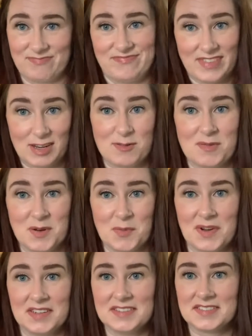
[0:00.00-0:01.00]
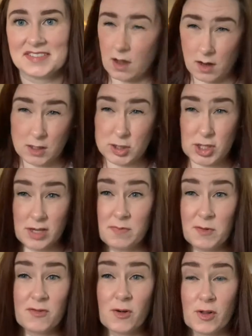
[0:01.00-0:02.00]
That's what it was. Just
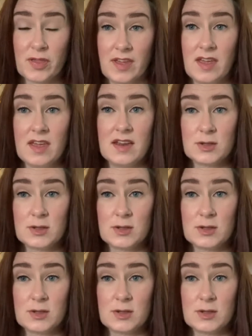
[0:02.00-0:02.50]
before the